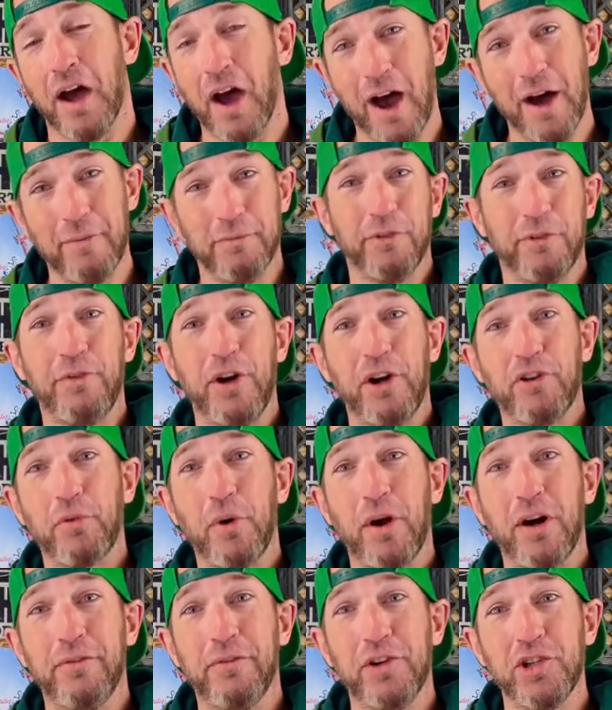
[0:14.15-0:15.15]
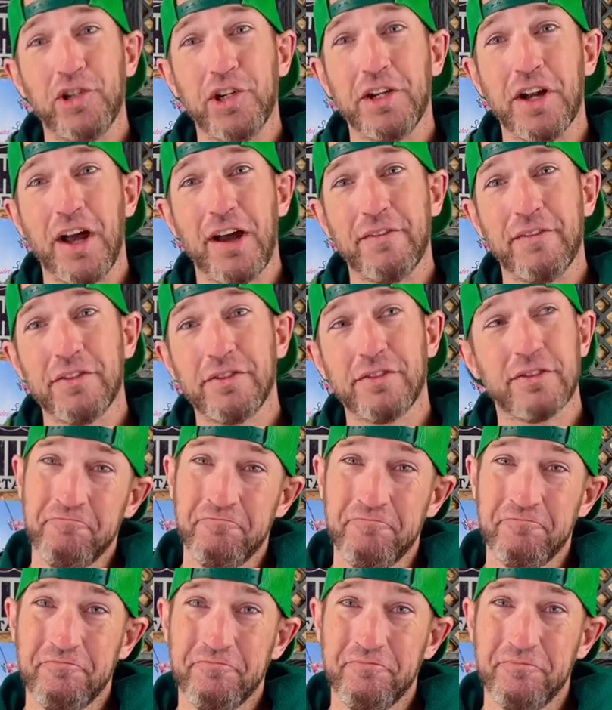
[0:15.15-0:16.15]
I'm the Freshwater Fishing Novice,
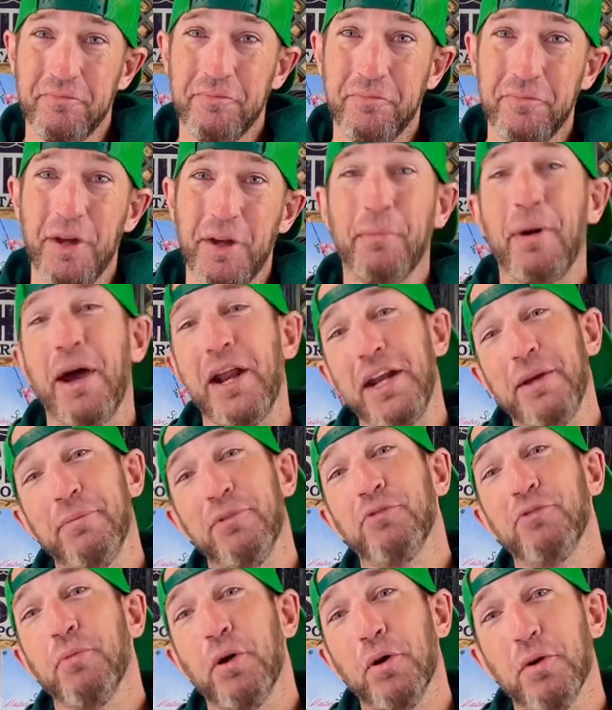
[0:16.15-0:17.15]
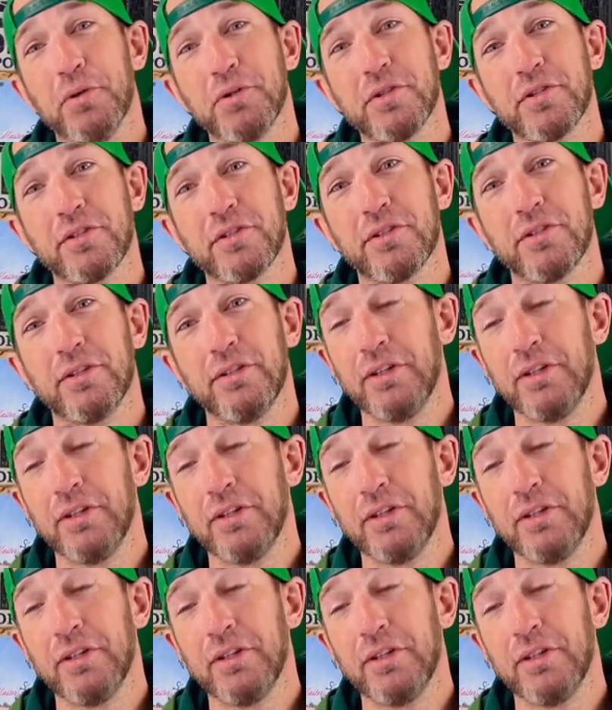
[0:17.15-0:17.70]
and my name is Moles.